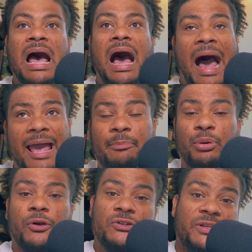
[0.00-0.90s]
I
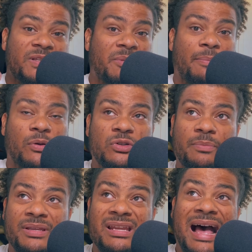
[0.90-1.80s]
personally, this is my personal
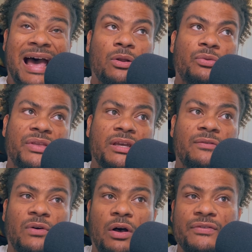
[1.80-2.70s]
opinion, I don't think
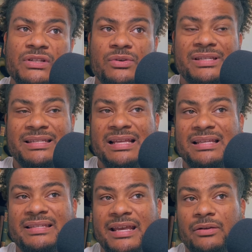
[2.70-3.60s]
Evolve Stone is
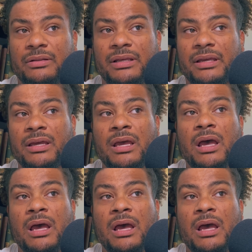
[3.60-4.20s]
necessarily